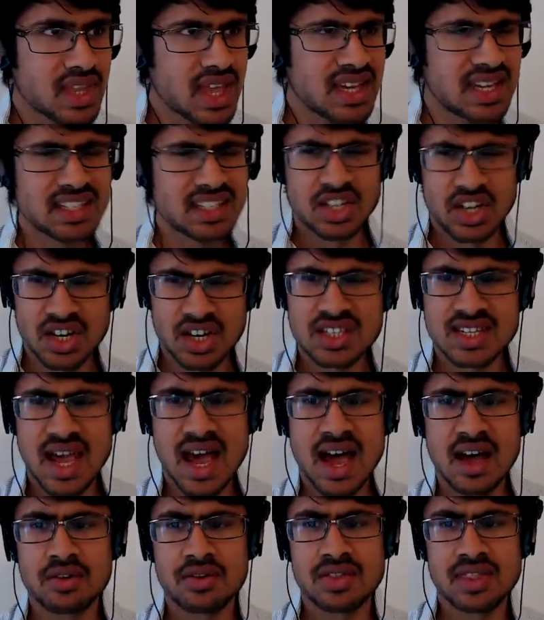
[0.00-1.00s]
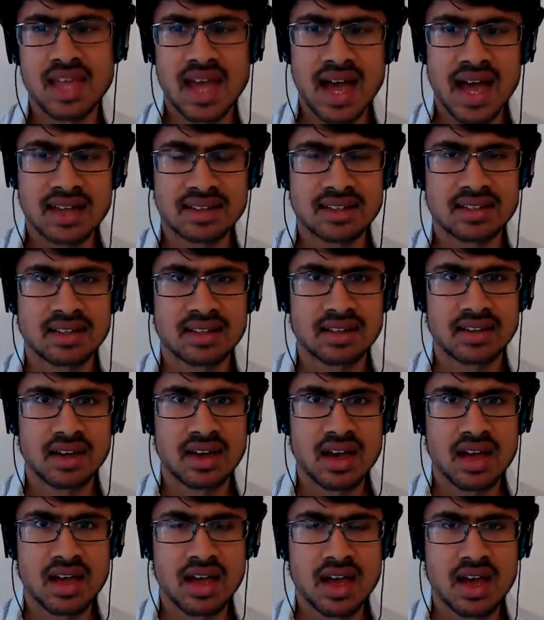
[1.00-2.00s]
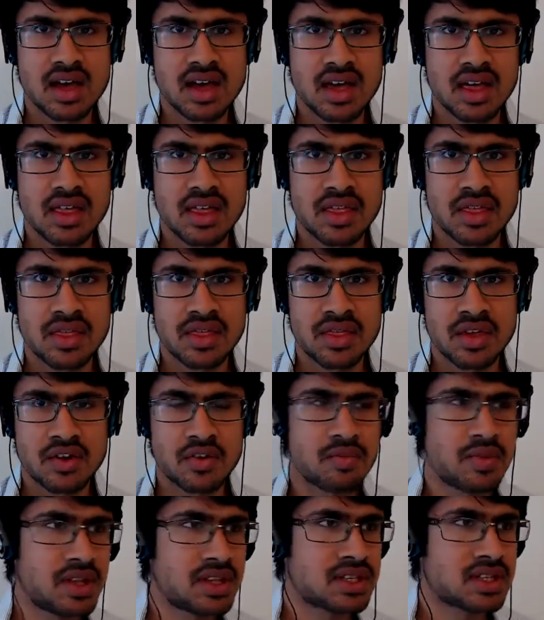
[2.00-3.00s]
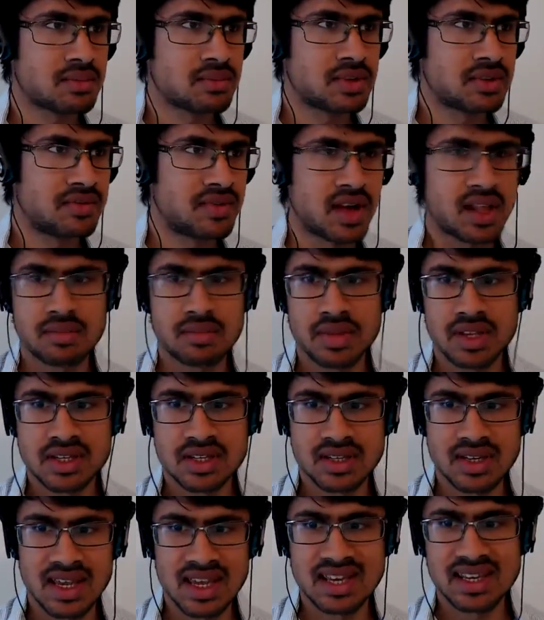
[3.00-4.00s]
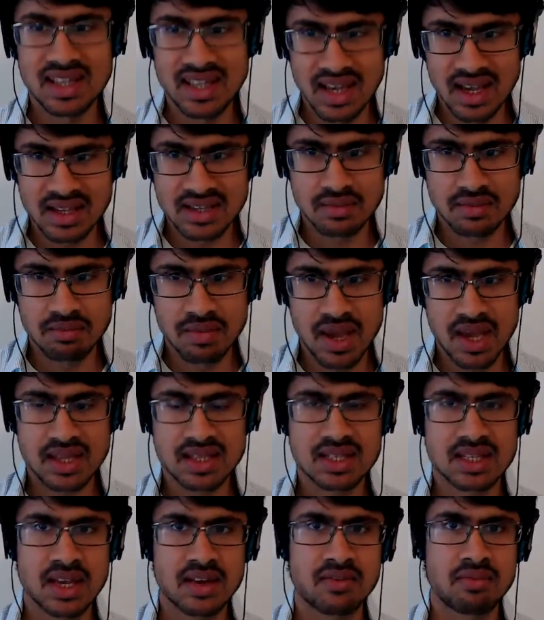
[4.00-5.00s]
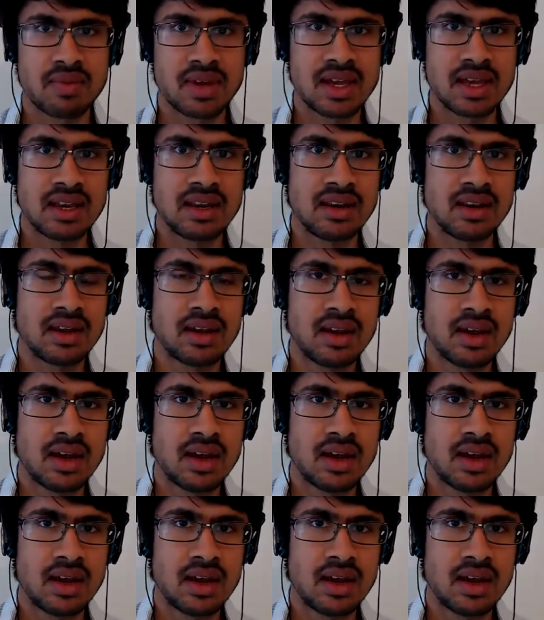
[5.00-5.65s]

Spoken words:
It turns out that there have been some developments in India. Some banks have been